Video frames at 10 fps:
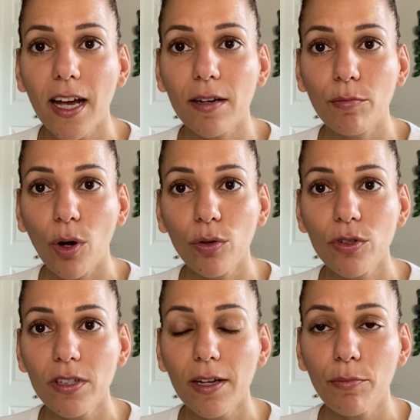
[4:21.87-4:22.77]
and
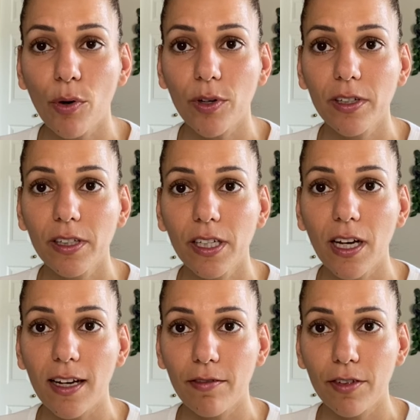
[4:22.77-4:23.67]
most importantly
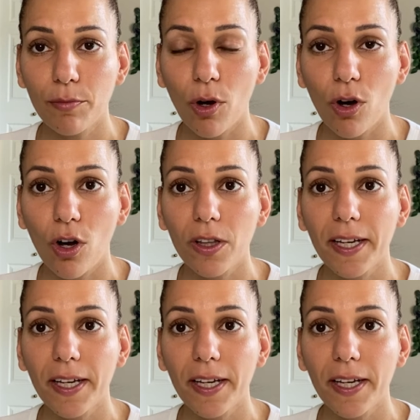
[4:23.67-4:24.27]
out of them all